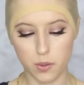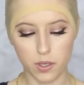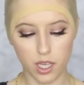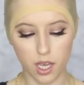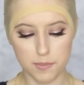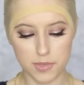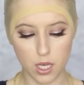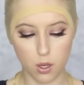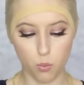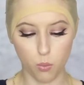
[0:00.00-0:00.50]

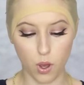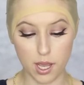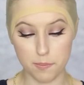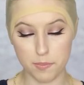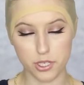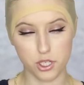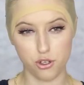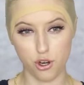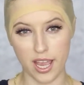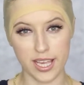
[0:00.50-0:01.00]
comes out white
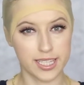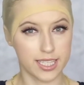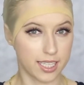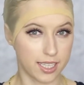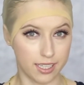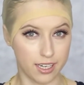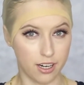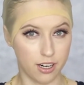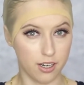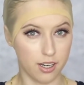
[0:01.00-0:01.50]
but dries
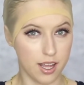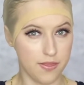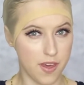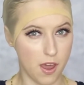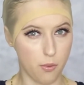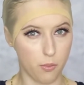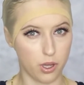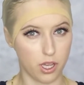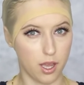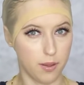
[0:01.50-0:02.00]
clear, and
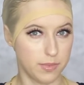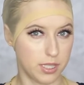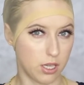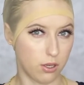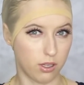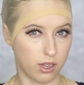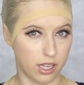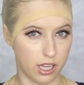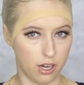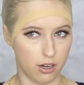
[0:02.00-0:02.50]
that one comes
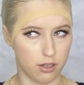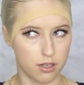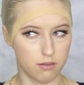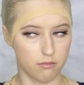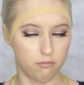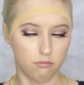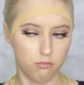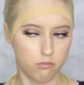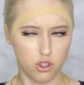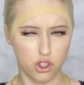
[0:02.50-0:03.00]
out clear and
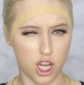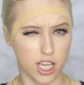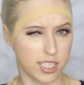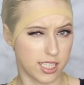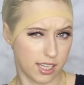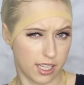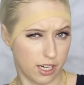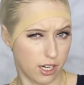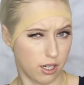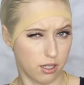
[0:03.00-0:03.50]
dries
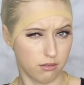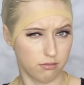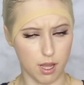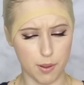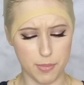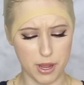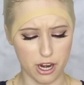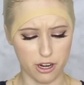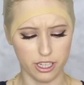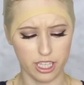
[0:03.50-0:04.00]
clear,
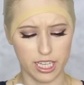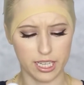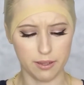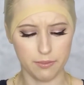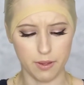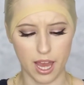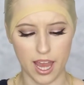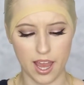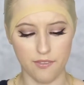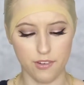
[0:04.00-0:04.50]

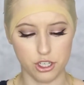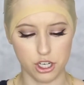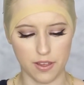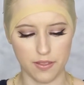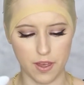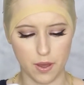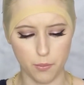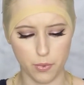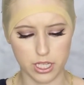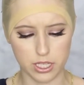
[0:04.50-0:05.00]
apparently. I haven't
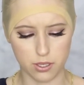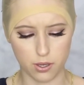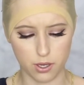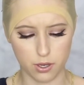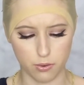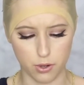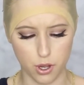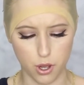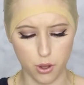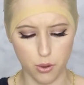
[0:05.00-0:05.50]
tried that one, so I
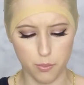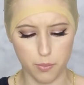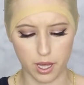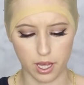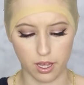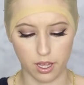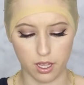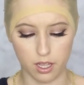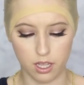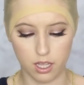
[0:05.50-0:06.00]
don't know,
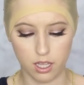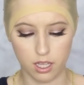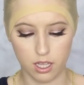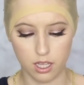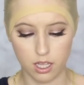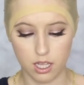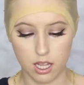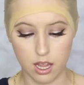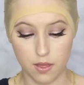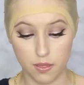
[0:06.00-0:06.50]
but
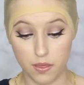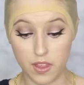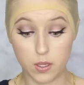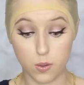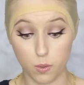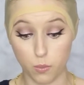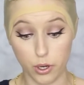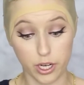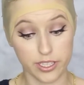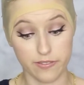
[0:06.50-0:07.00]

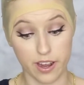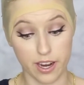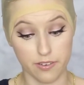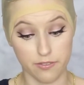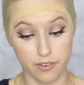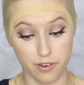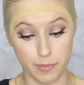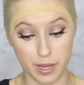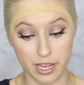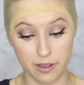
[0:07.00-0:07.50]
this one works
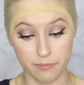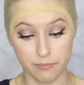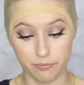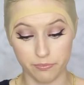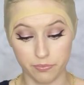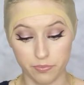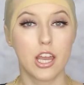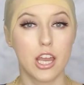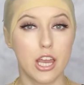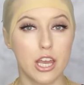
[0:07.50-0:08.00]
fine for me.
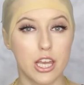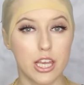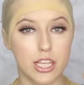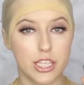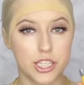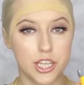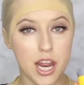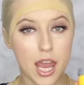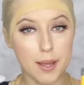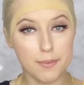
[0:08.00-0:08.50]

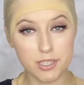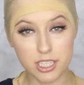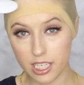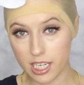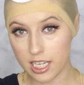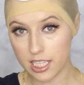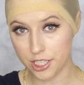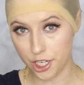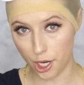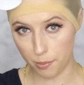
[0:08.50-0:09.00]
So now I'm just
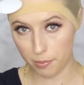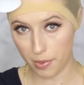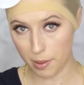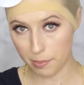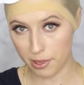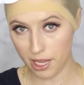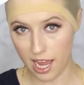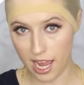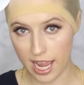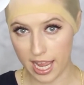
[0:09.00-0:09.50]
going to start
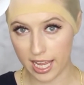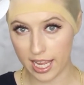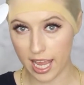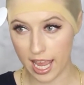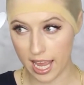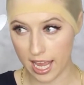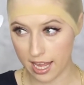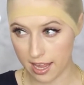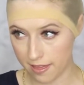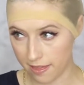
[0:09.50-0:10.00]
applying
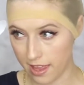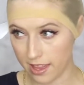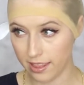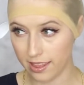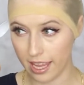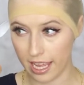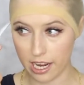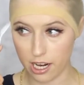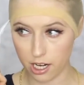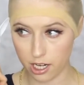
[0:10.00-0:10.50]
a thin
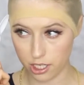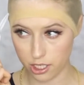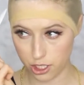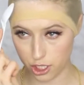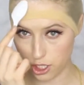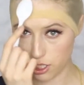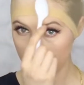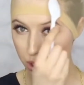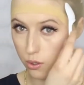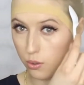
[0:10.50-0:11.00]
layer
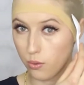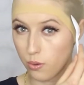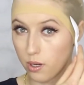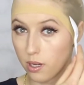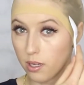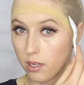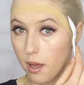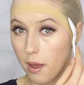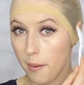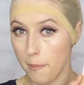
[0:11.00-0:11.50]
to
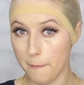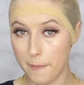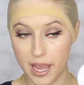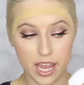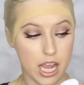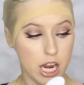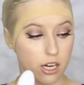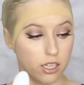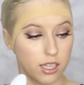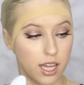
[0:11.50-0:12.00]
my
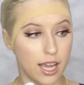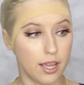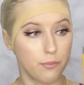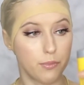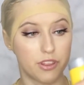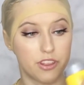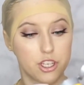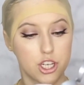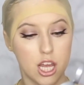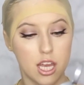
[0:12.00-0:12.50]
hairline
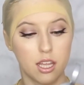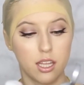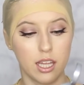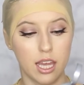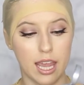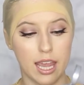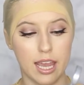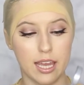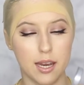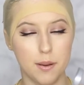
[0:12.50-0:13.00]
with the gel,
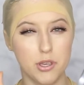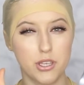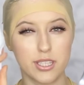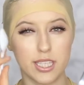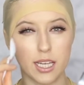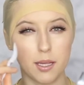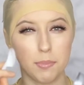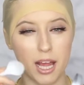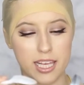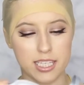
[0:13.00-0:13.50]
and I'm
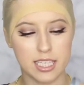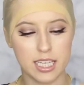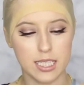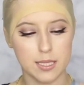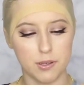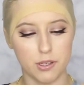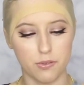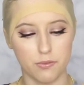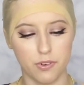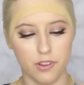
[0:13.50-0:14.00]
using a plastic
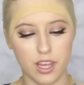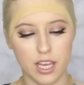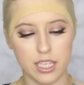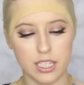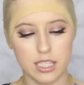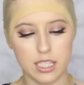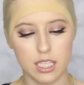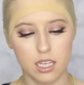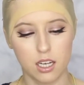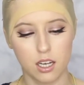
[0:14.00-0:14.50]
spoon for this.